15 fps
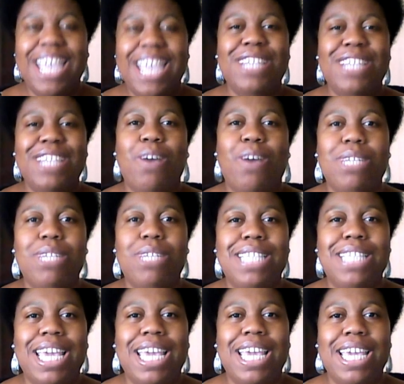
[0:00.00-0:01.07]
So I want to
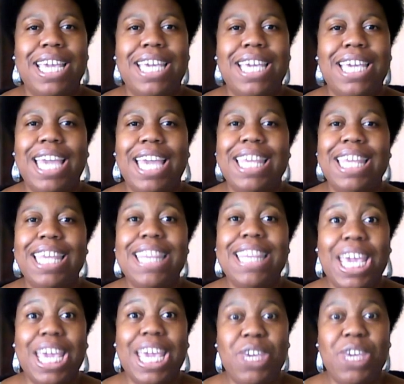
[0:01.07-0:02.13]
say, Kelly,
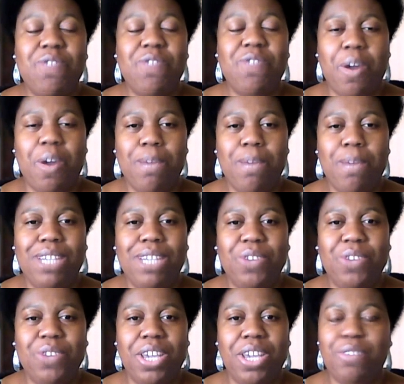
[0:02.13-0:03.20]
thank you very much for
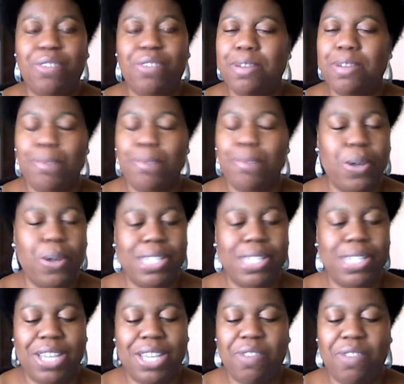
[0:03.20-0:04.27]
your entry. Curtis,
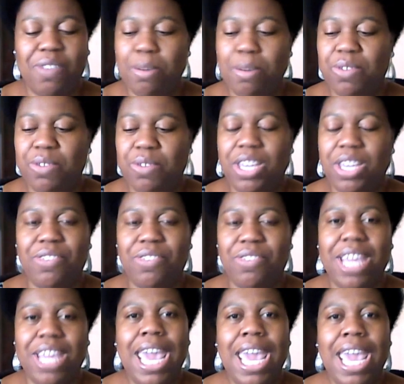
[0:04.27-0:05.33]
thank you very much for your entry.
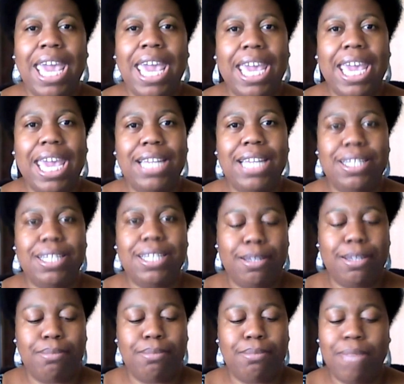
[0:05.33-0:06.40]

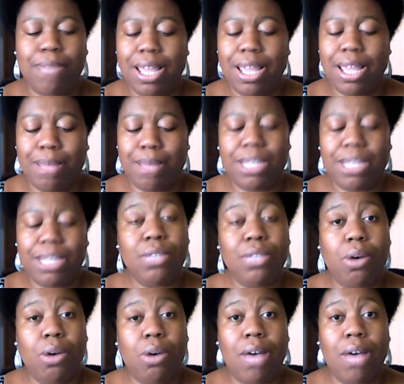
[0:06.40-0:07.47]
And I'm telling you
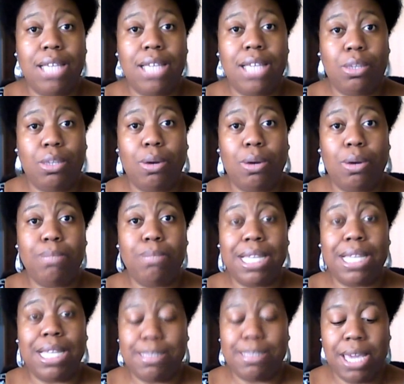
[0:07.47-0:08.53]
all, as the Lord
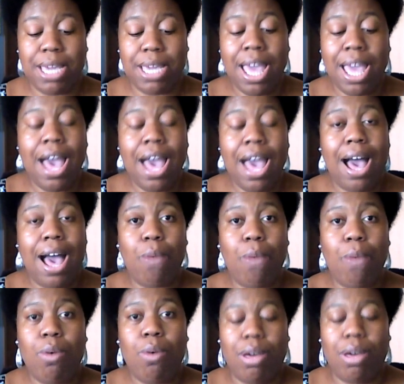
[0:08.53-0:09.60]
bless me, I
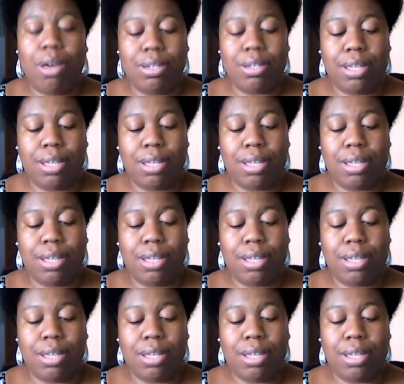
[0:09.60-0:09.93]
want